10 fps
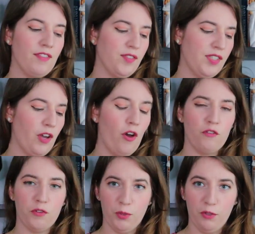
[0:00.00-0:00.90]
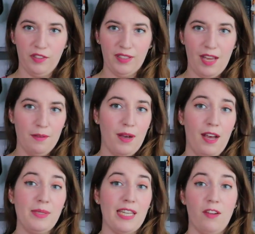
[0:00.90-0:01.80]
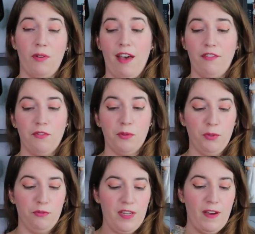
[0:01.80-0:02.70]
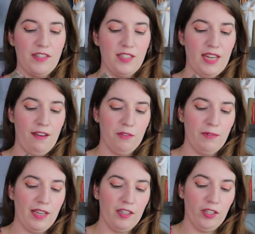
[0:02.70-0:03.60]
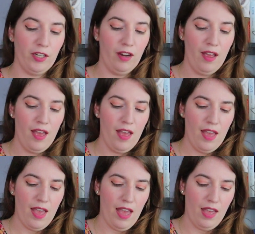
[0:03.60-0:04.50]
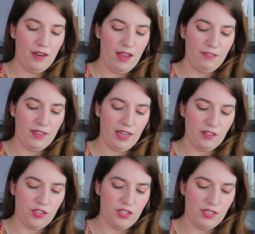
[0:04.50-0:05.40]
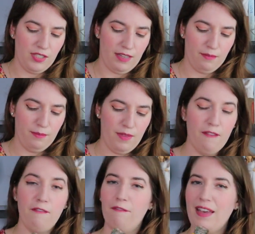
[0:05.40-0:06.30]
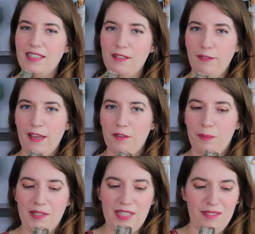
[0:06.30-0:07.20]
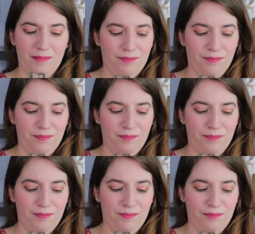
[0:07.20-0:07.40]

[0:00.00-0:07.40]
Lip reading: You see overproof a lot in pubs. I don't have overproof here. I just have the regular and everything else is just like fancy flavored Bundy.